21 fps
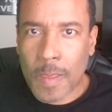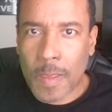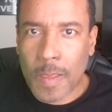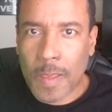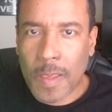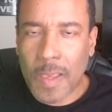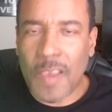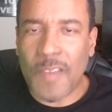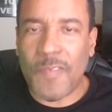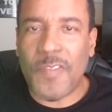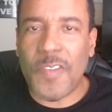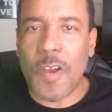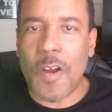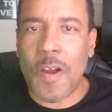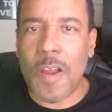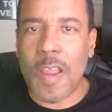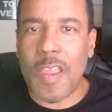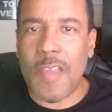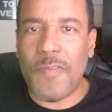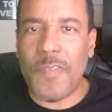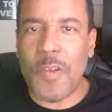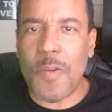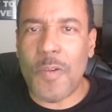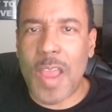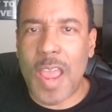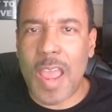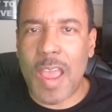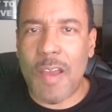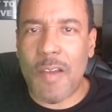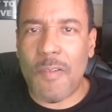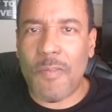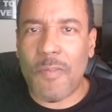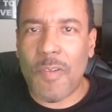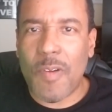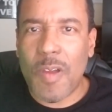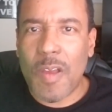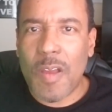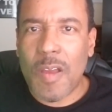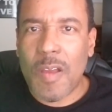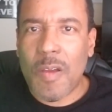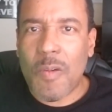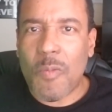If you're if you have
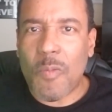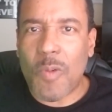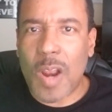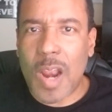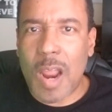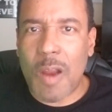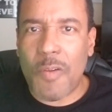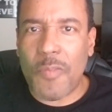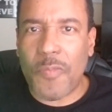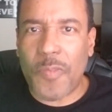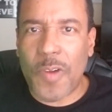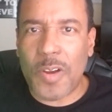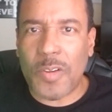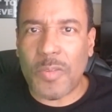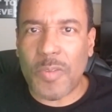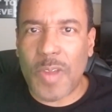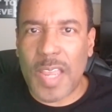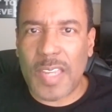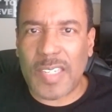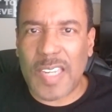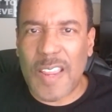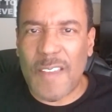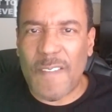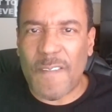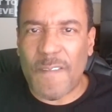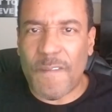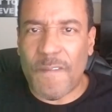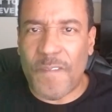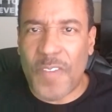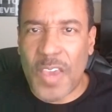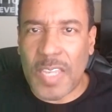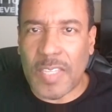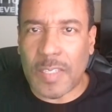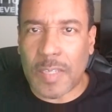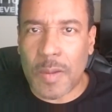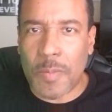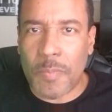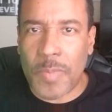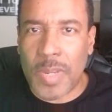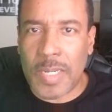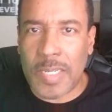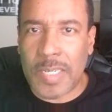what I refer to as a
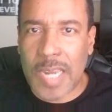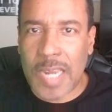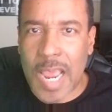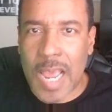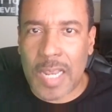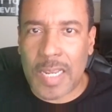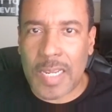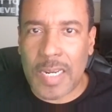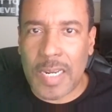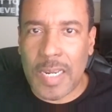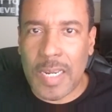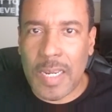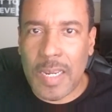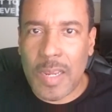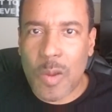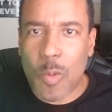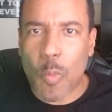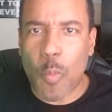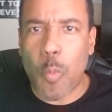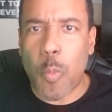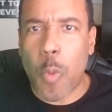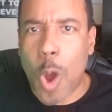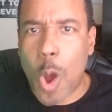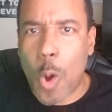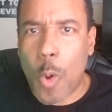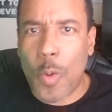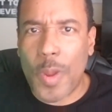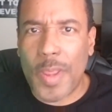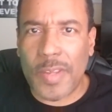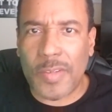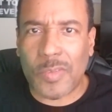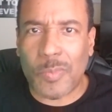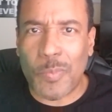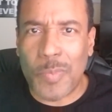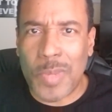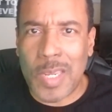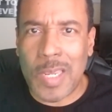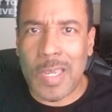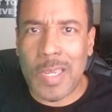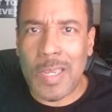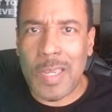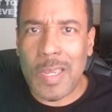victim mentality, woe is
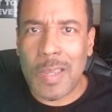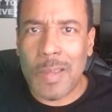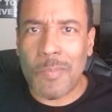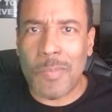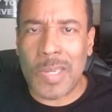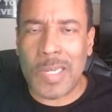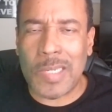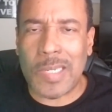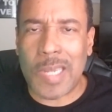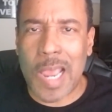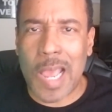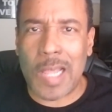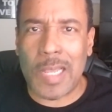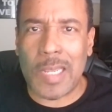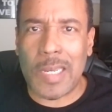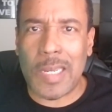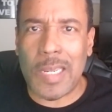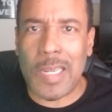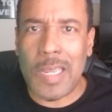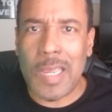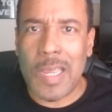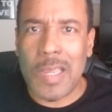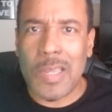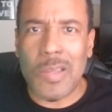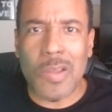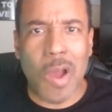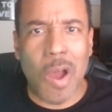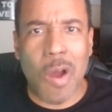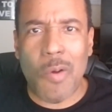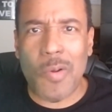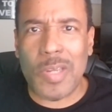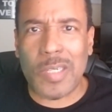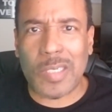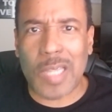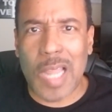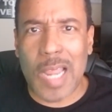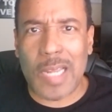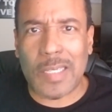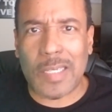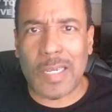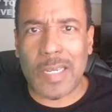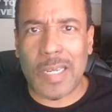me mentality, you always
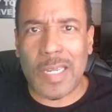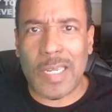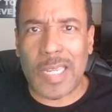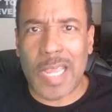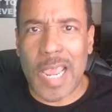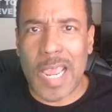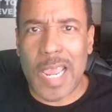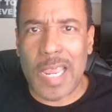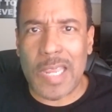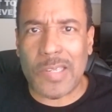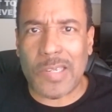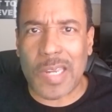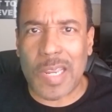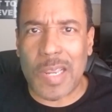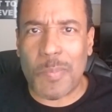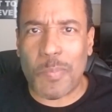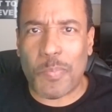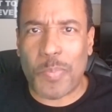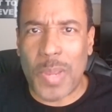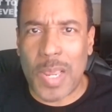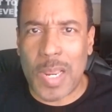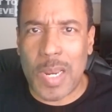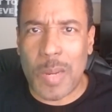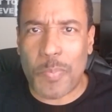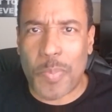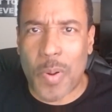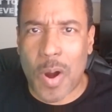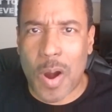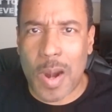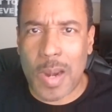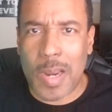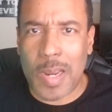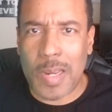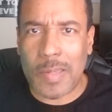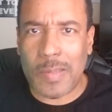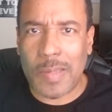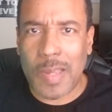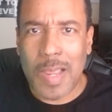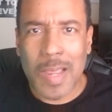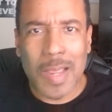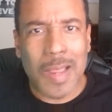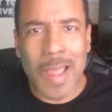like to engage in pity
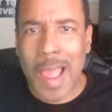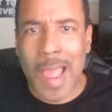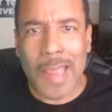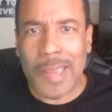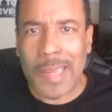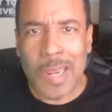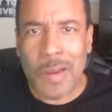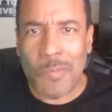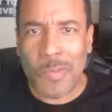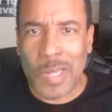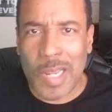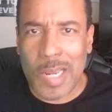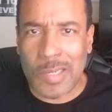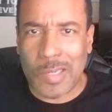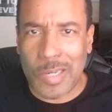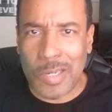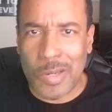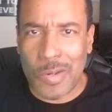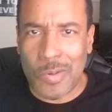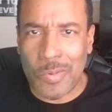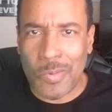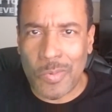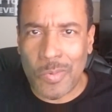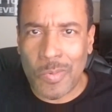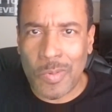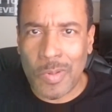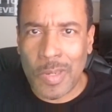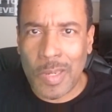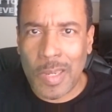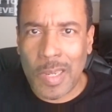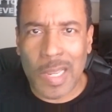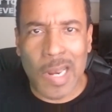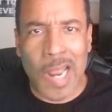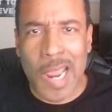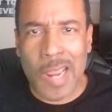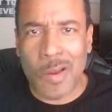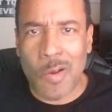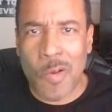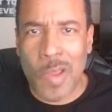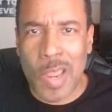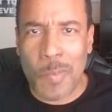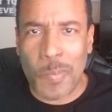parties. I can't relate to you. And I
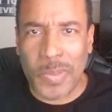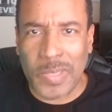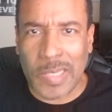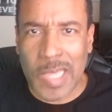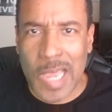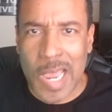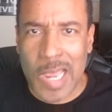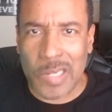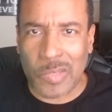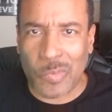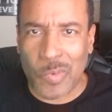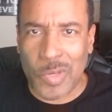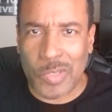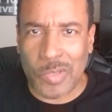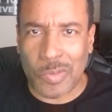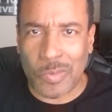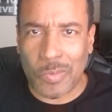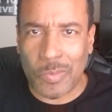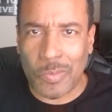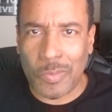ain't going to empathize with you.